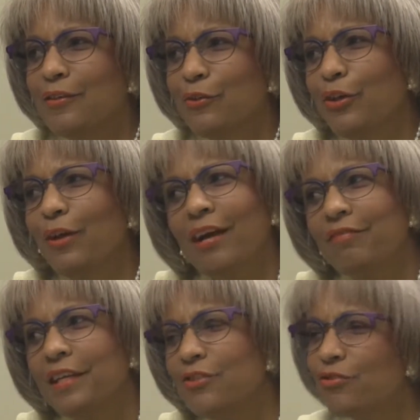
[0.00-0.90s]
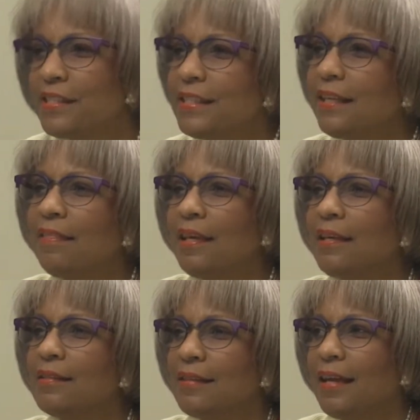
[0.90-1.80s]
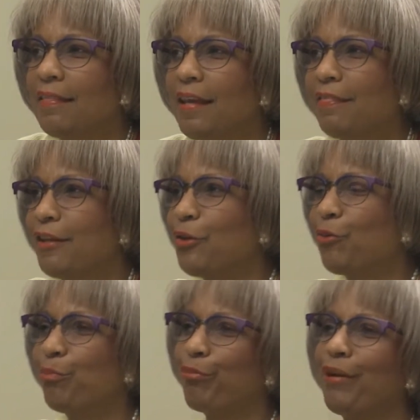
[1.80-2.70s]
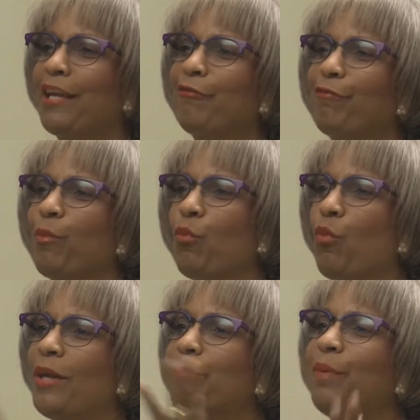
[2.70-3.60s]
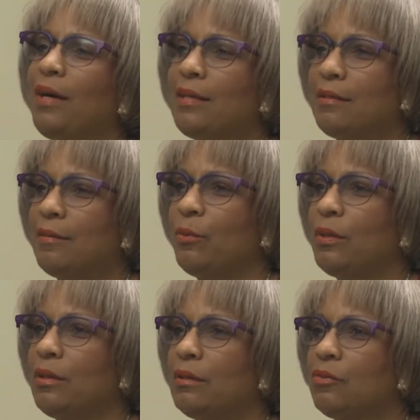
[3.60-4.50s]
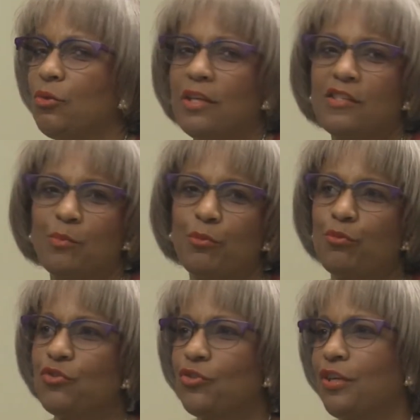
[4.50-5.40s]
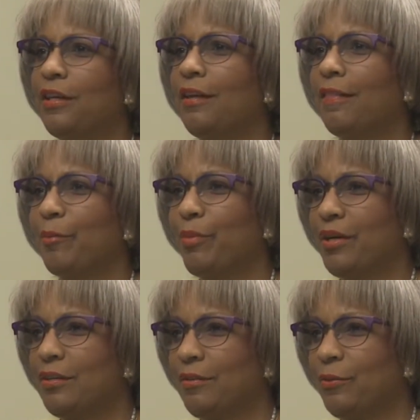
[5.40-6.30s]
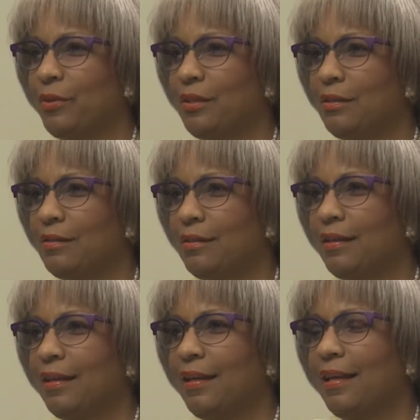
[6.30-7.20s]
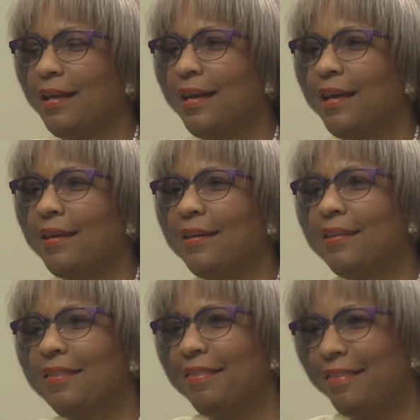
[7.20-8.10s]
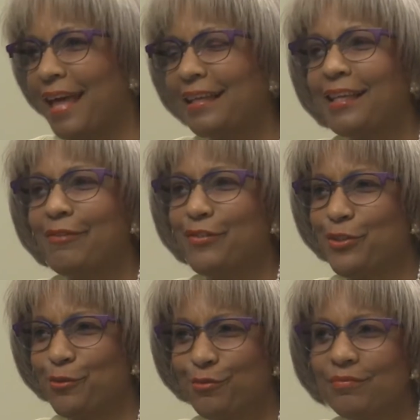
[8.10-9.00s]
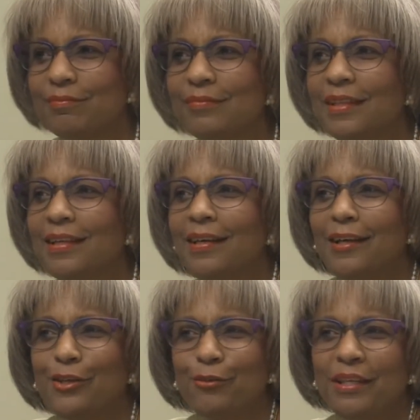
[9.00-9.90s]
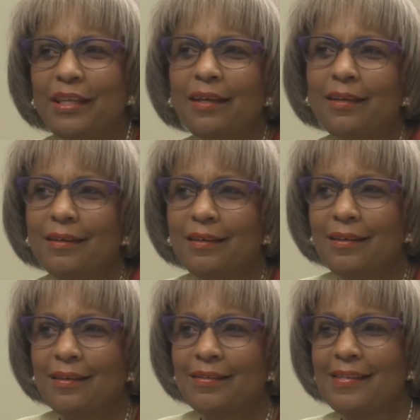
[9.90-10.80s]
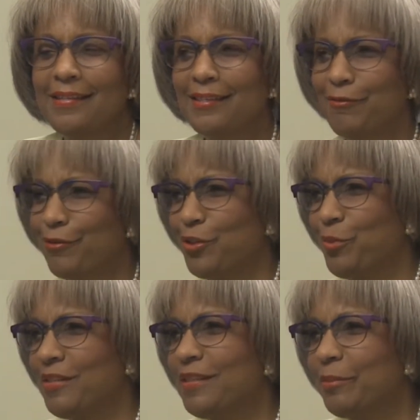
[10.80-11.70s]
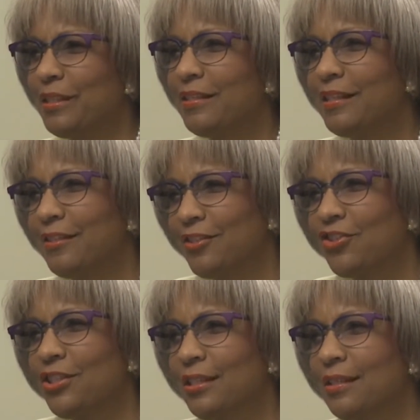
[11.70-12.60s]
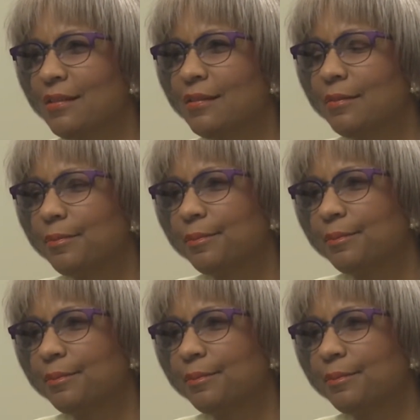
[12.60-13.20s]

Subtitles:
So you have interesting things like that you bring from one part of the world to expose to another part of the world. And that gives you a unique sense of responsibility as a journalist.